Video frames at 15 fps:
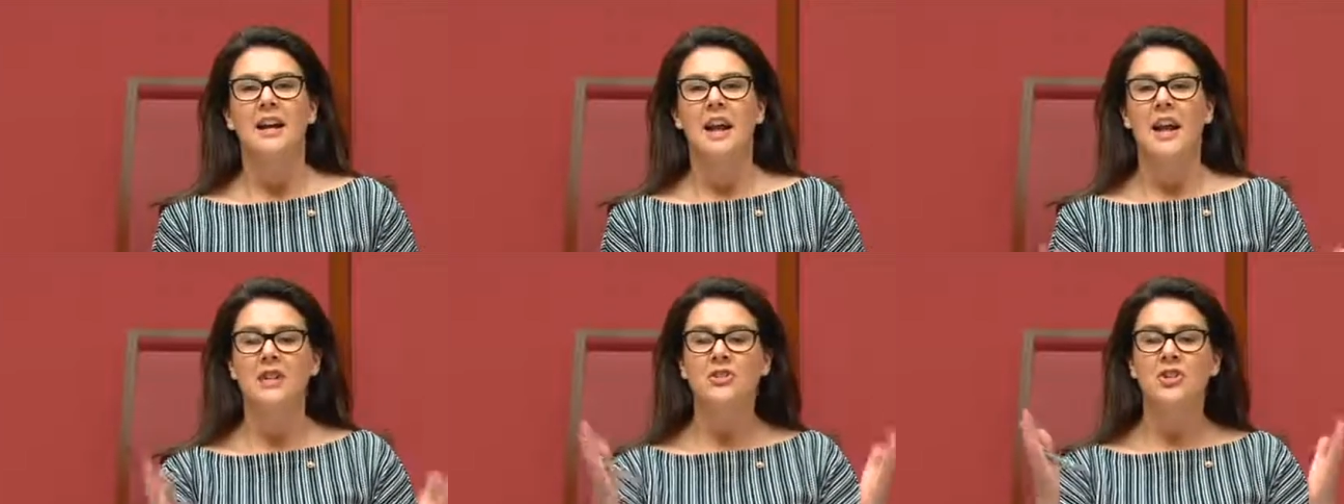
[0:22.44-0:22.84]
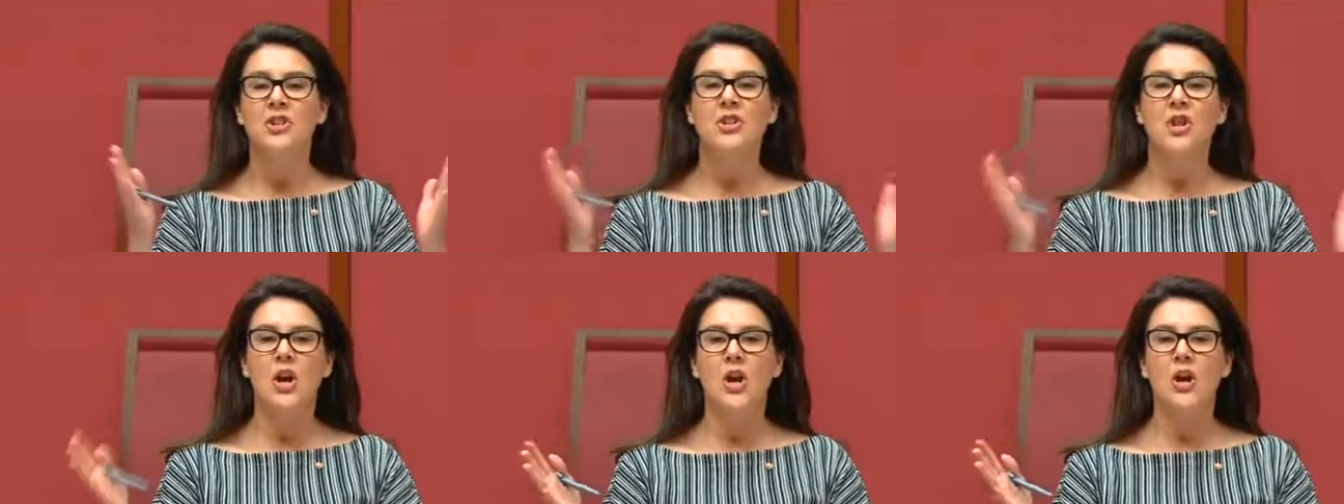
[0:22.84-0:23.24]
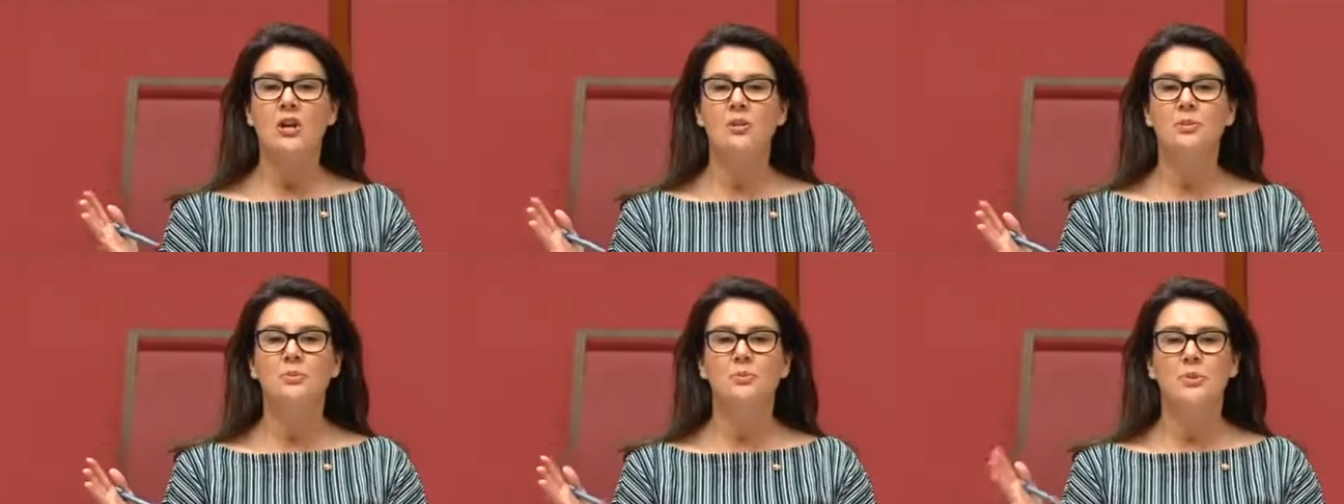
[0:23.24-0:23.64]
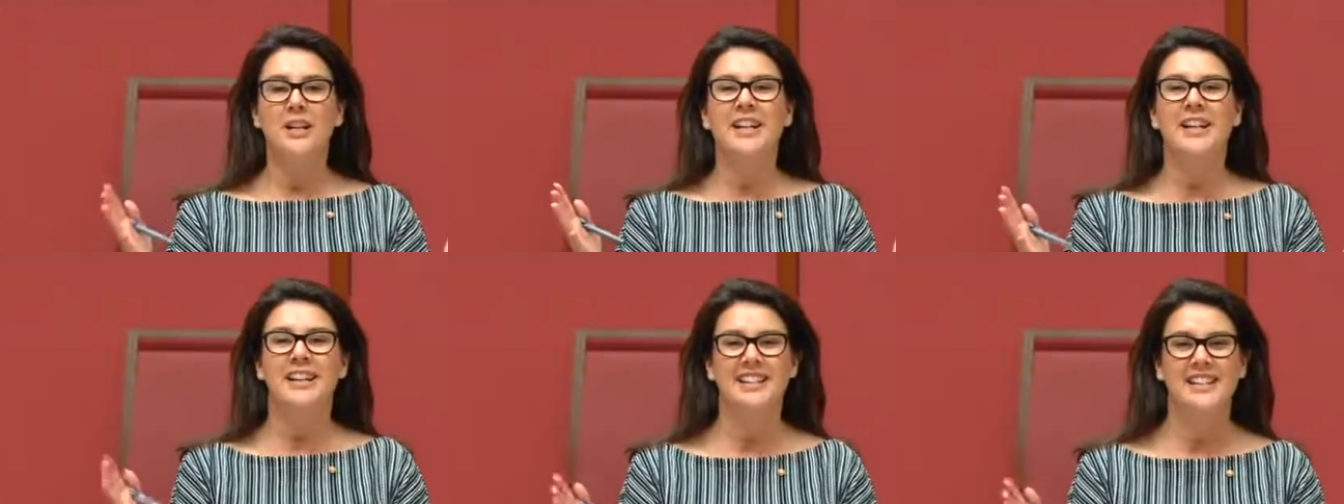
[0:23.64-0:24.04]
And you know
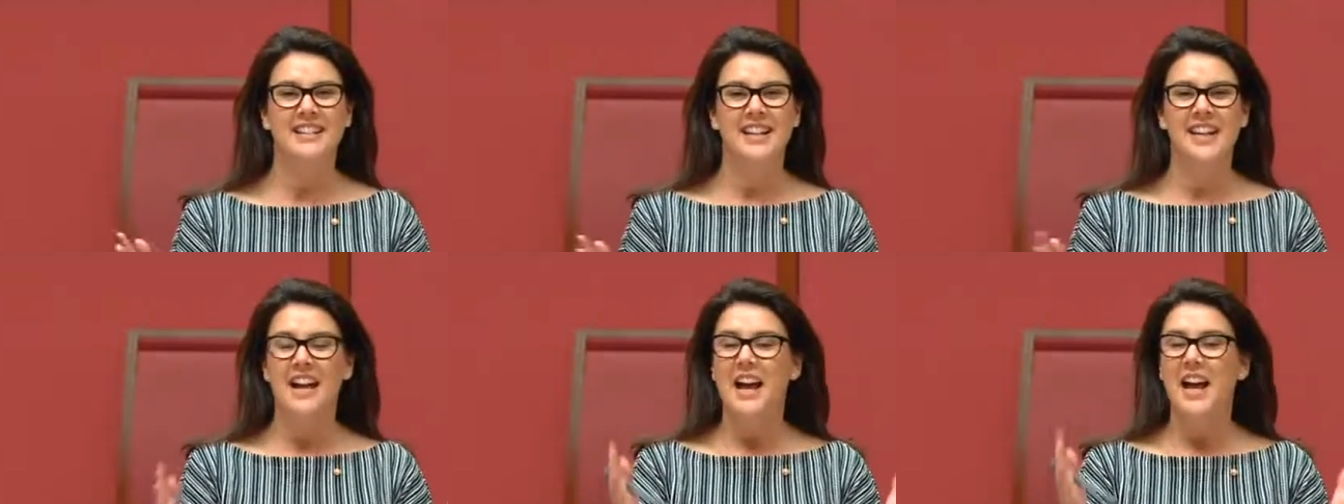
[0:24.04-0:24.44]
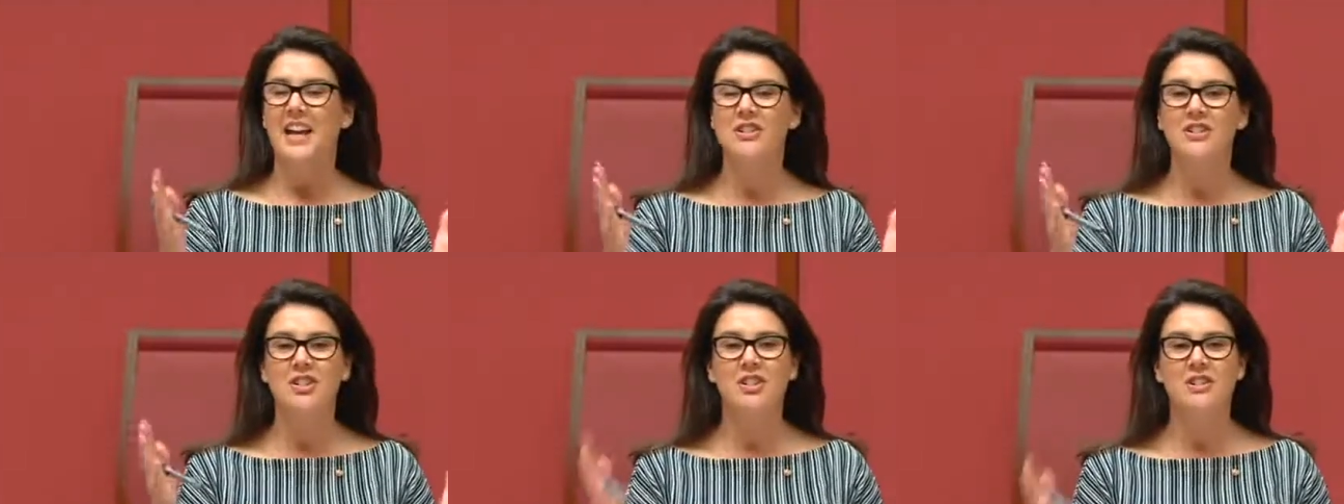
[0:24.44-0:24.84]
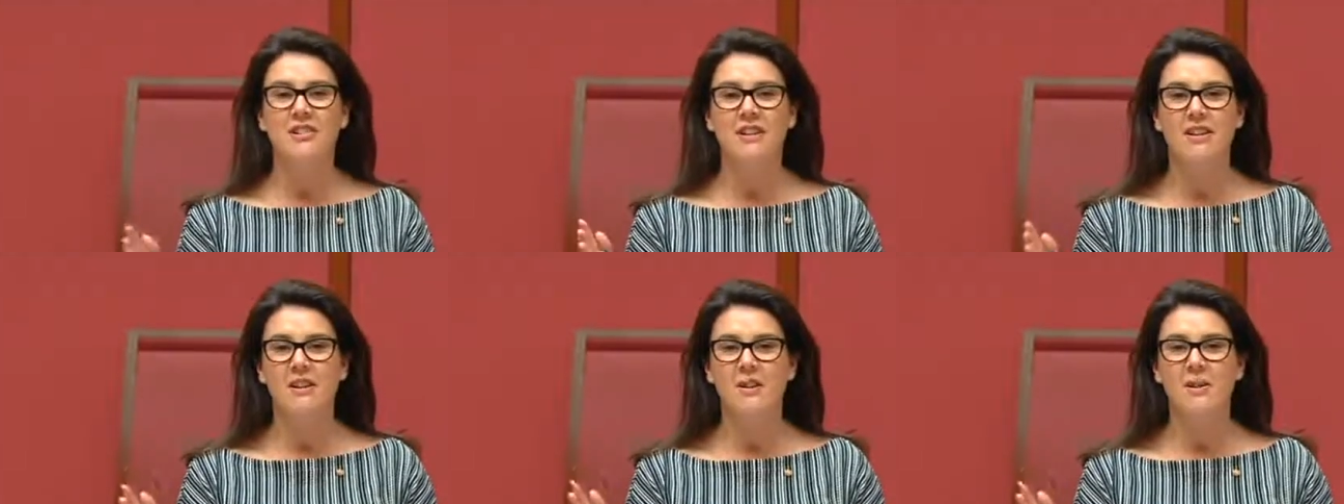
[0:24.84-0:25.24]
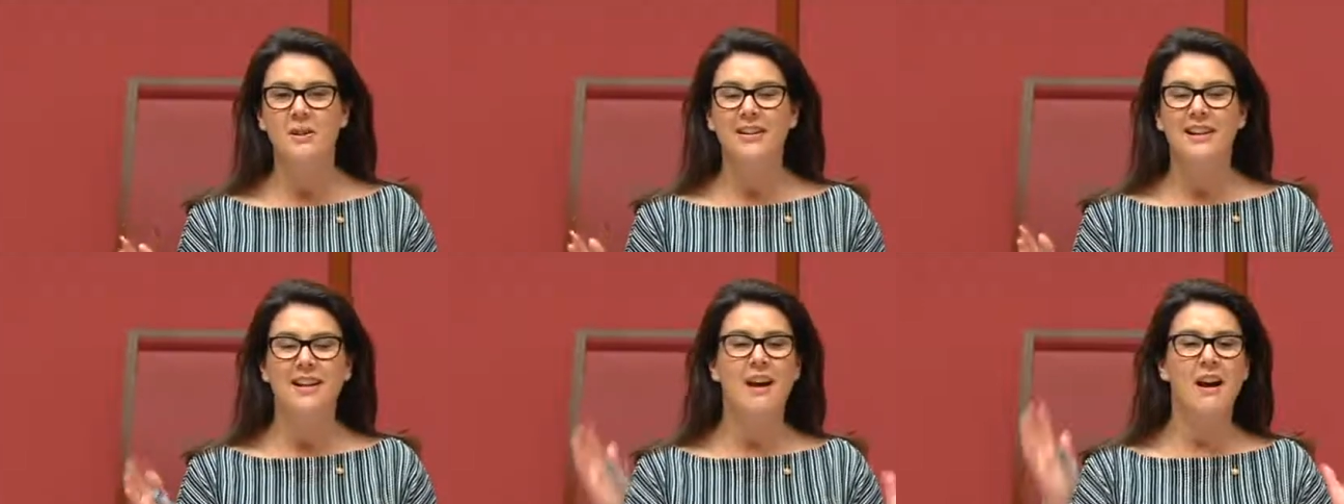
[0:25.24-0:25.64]
what? And you know,
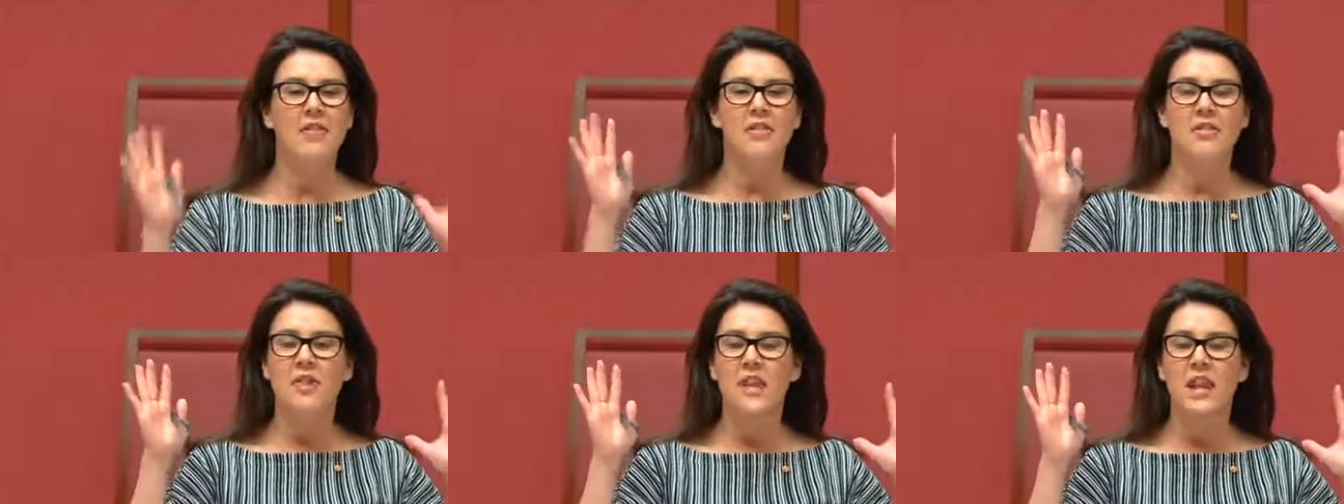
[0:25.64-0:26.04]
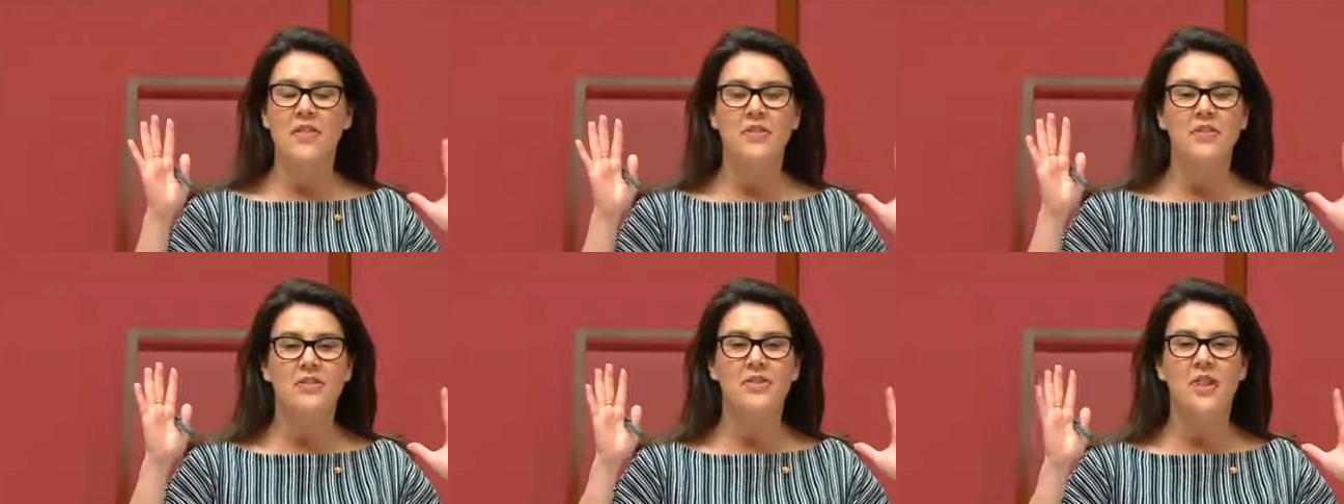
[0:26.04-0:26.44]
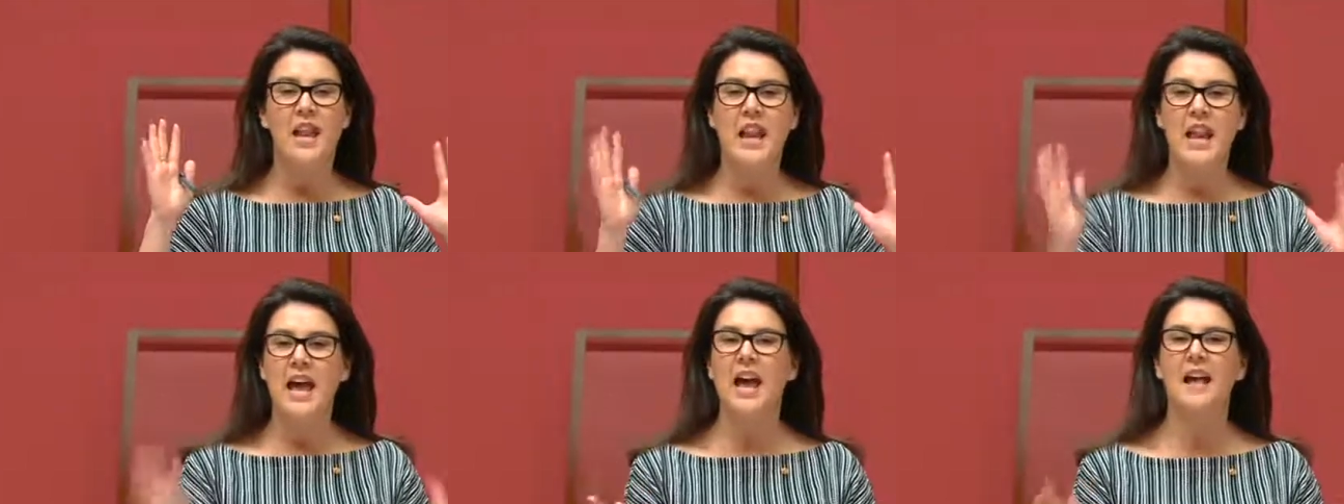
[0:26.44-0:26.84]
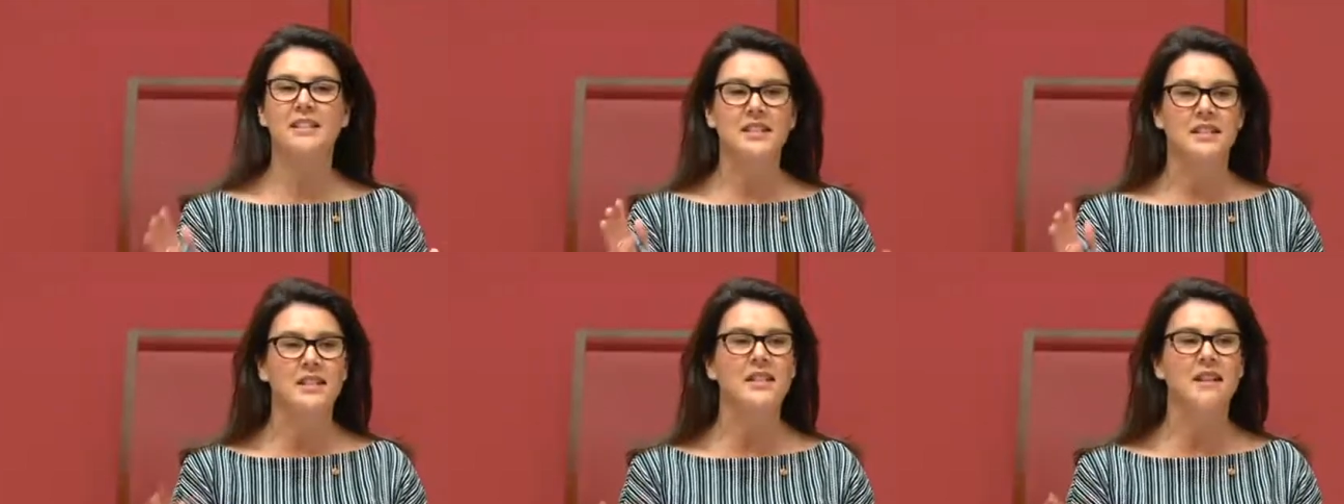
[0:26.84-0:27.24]
the
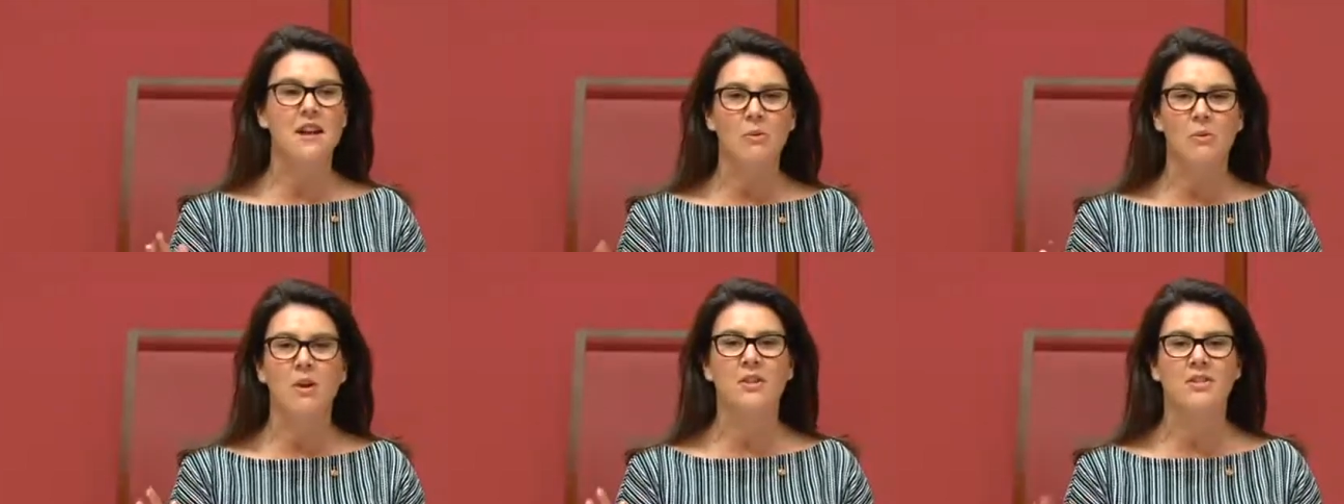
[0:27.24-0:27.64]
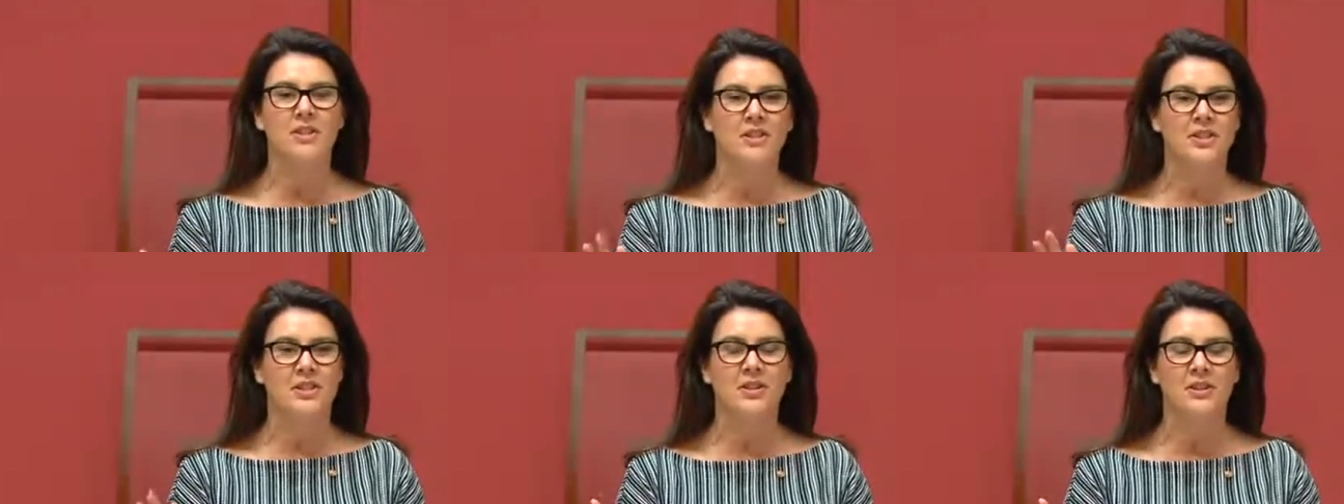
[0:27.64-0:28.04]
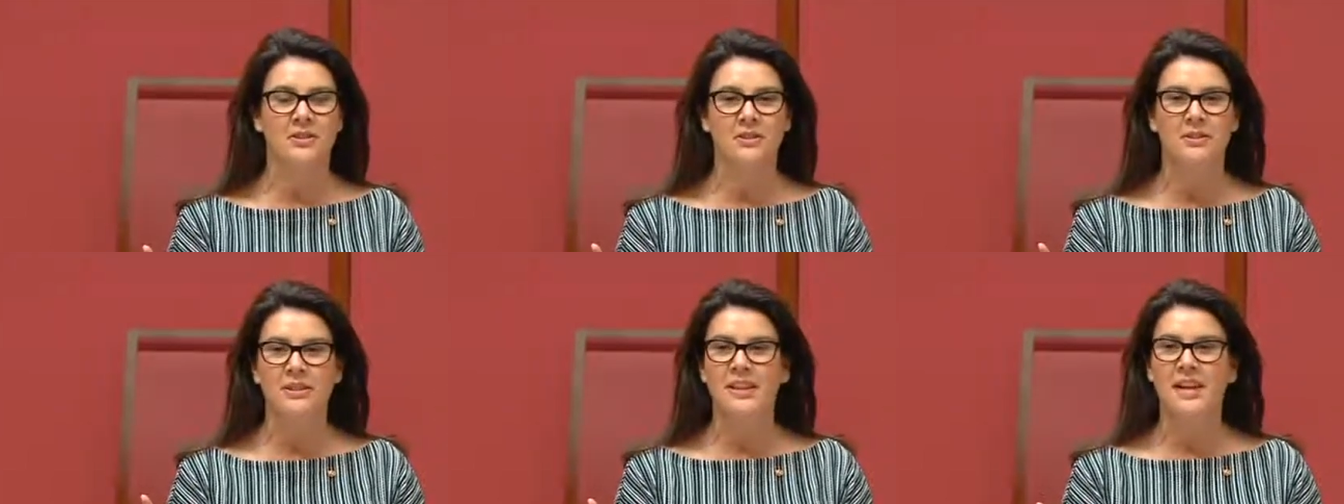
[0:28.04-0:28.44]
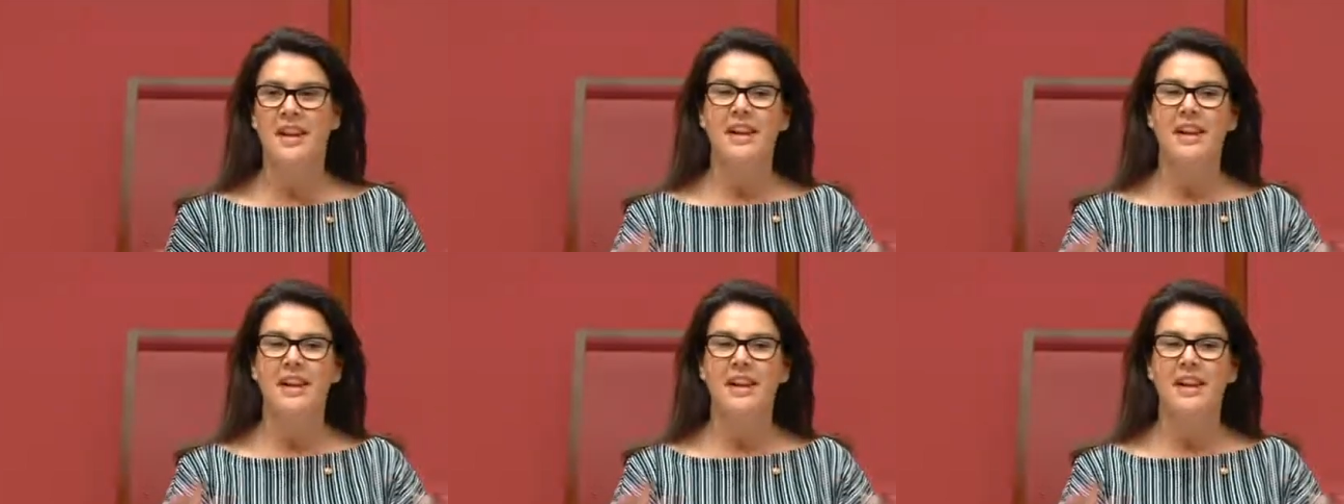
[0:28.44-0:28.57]
last thing I want to do,